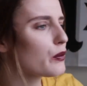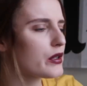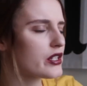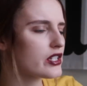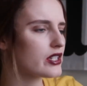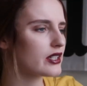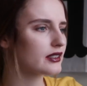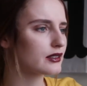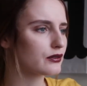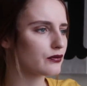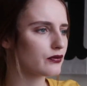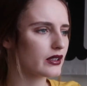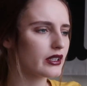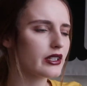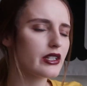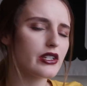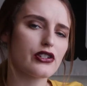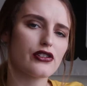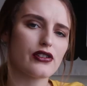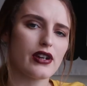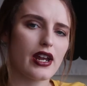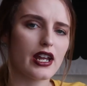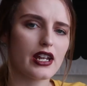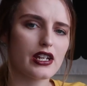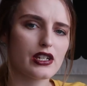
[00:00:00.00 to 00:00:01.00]
which is really
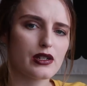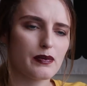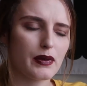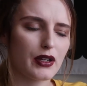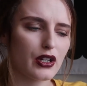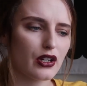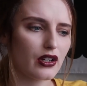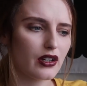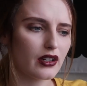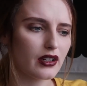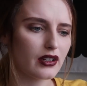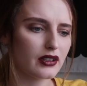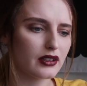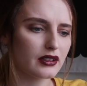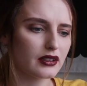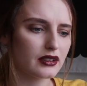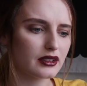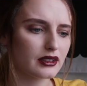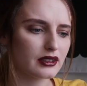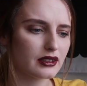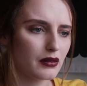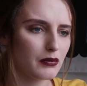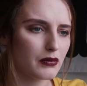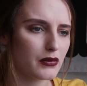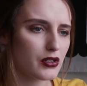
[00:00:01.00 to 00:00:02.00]
strange because
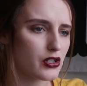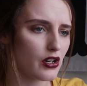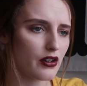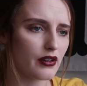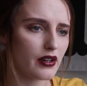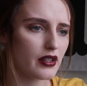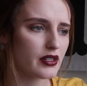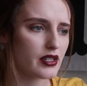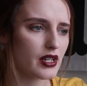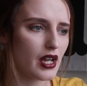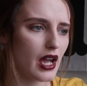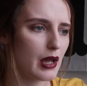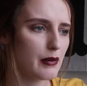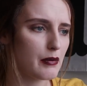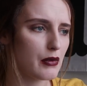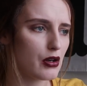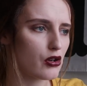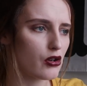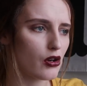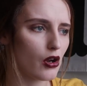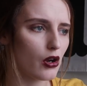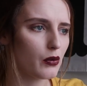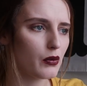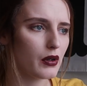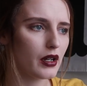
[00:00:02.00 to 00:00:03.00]
majority of the time
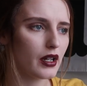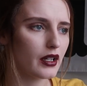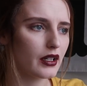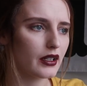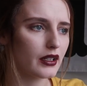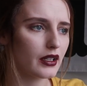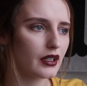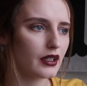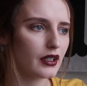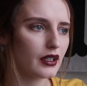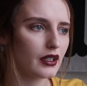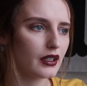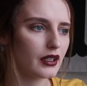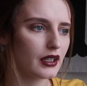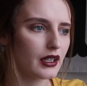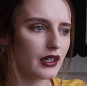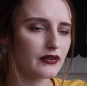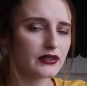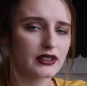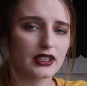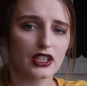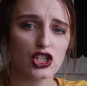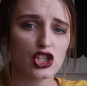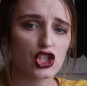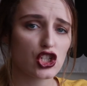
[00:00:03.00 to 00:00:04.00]
no one
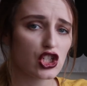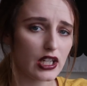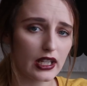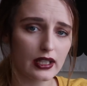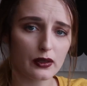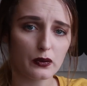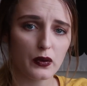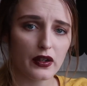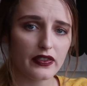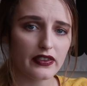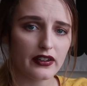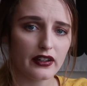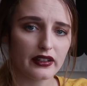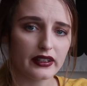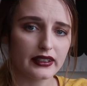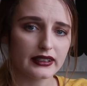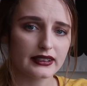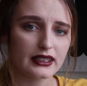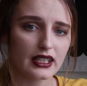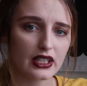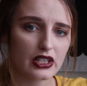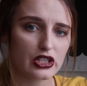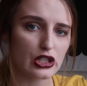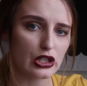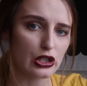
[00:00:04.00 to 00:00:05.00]
gives a shit what they're
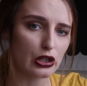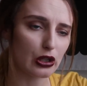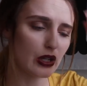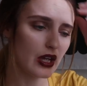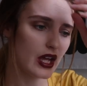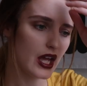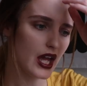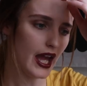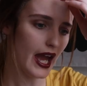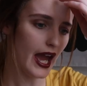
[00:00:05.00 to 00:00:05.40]
listening to.